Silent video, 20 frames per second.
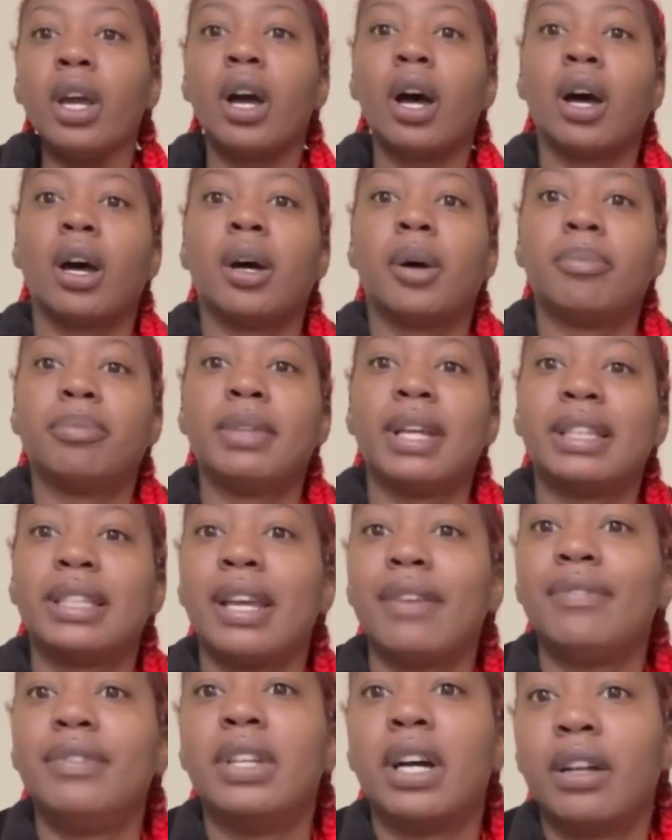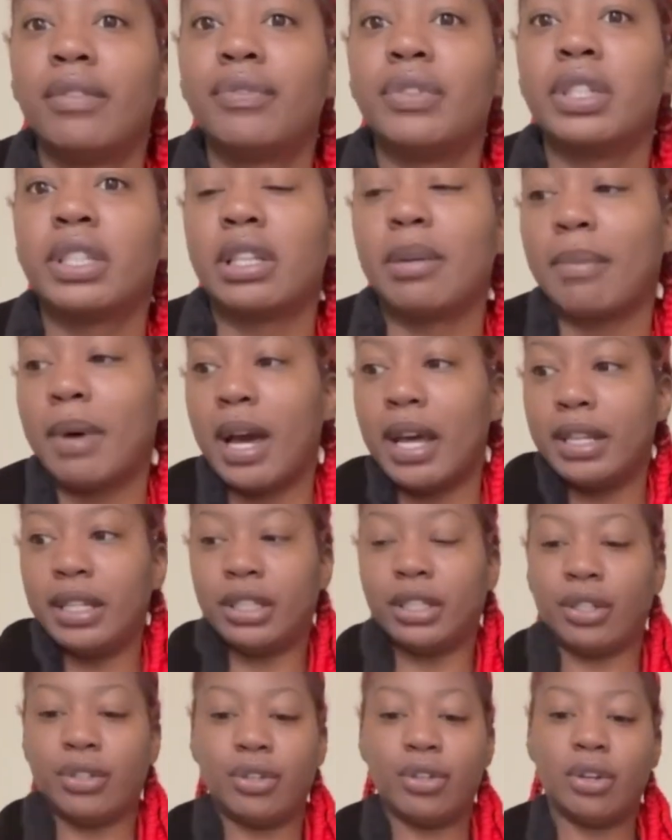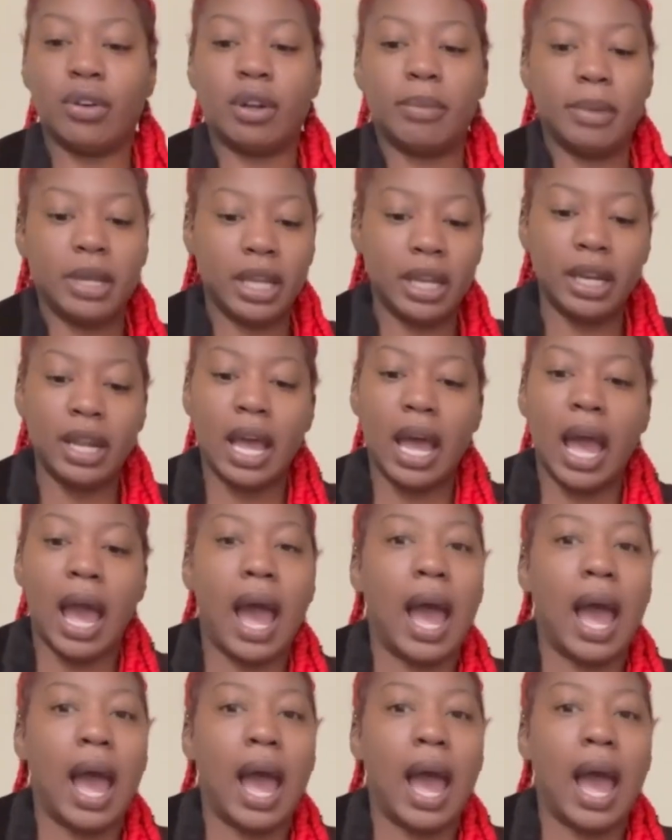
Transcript: um, that they've done for somebody. So, you know what I mean?